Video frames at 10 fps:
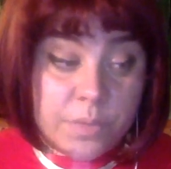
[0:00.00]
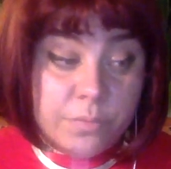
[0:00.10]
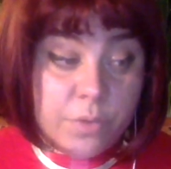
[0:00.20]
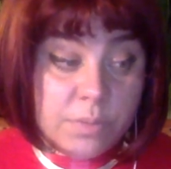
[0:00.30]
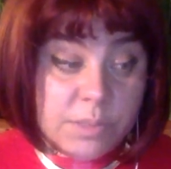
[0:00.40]

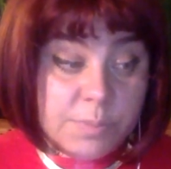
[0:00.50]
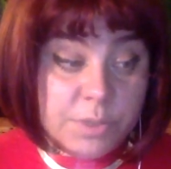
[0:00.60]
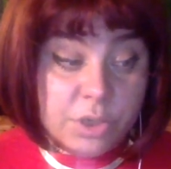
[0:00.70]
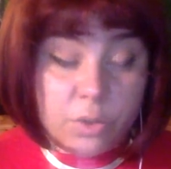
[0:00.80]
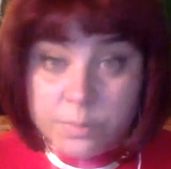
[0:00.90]
from this
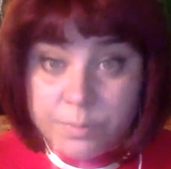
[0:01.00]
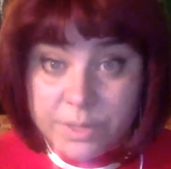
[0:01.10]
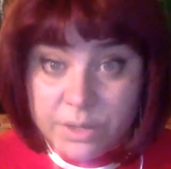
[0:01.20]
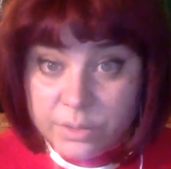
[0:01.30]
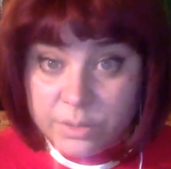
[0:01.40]
particular
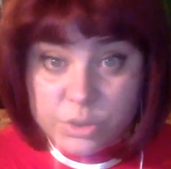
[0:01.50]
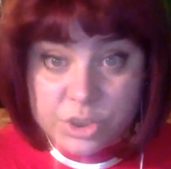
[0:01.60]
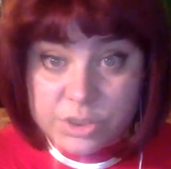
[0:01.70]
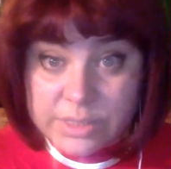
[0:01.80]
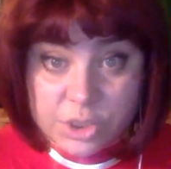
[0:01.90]
period, which
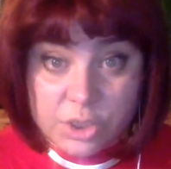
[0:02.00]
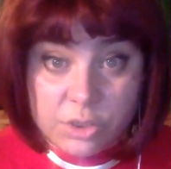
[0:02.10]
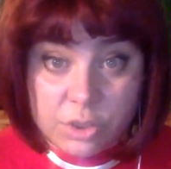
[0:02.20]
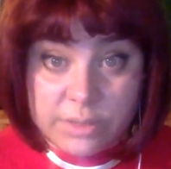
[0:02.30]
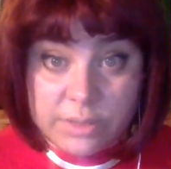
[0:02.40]
is actually
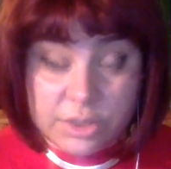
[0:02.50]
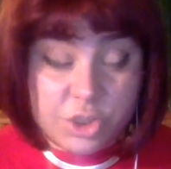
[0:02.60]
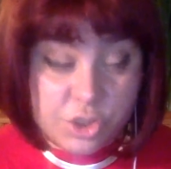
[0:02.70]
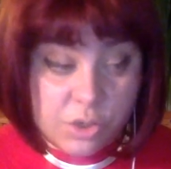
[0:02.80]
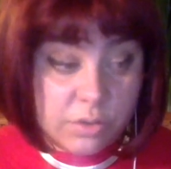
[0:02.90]
not that
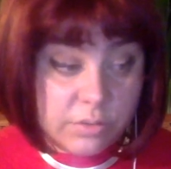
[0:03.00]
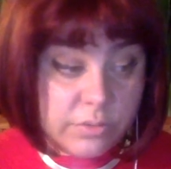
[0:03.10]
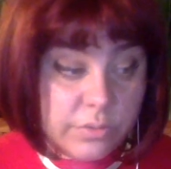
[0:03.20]
short,